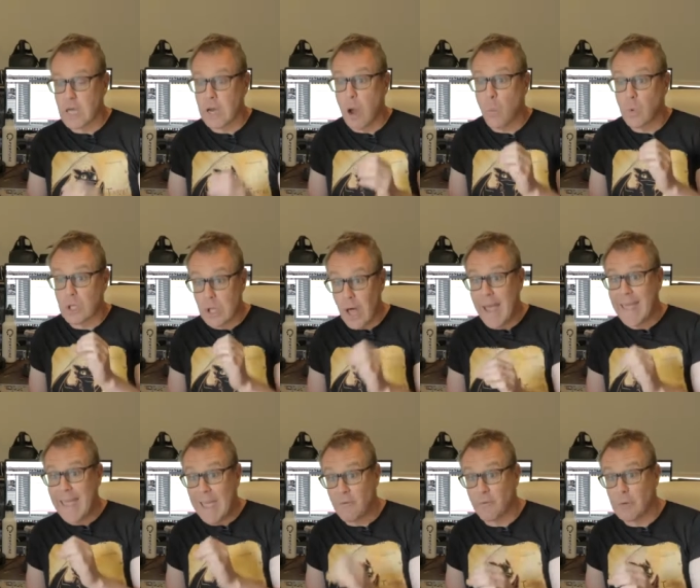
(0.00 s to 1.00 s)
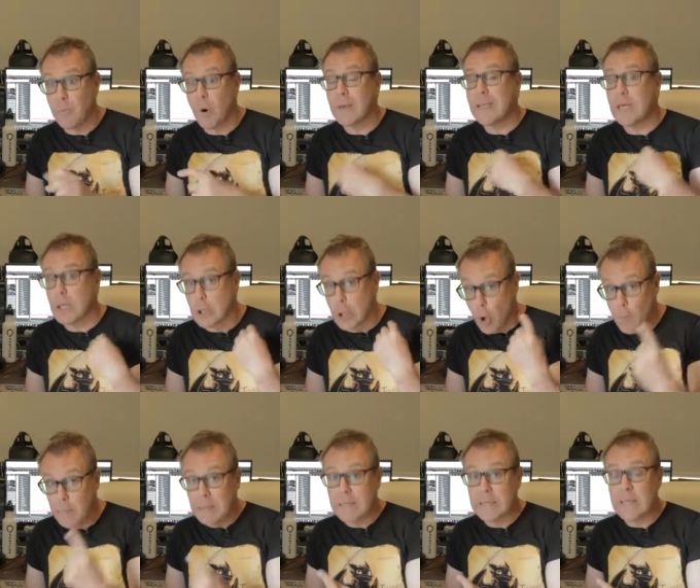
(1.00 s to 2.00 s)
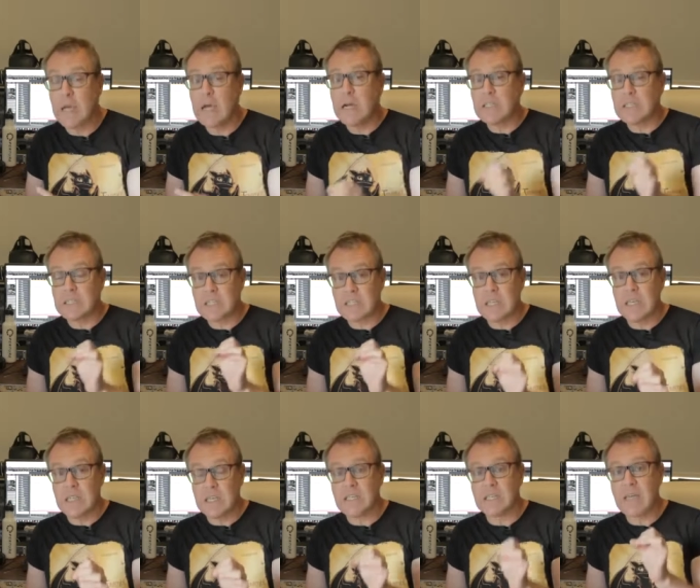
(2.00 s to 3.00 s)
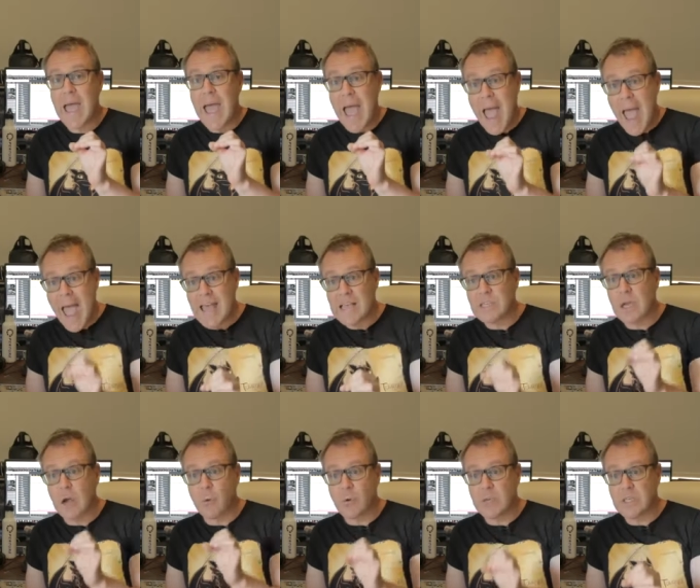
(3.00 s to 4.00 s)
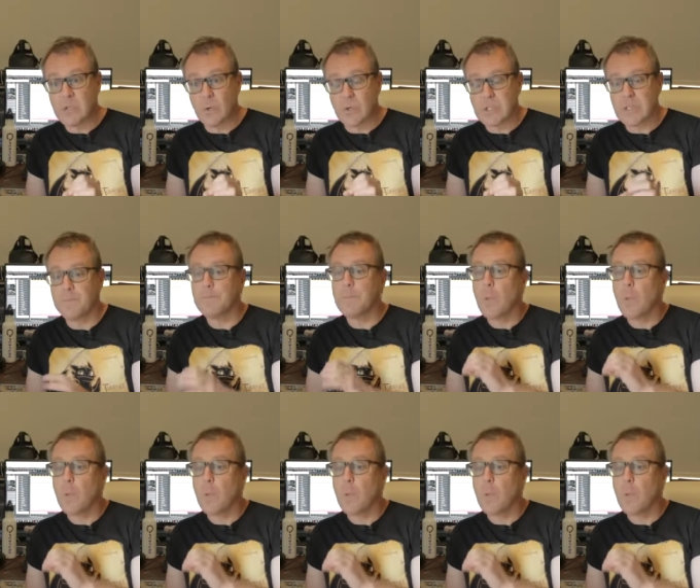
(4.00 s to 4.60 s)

And I would like everybody globally to see this as a resource.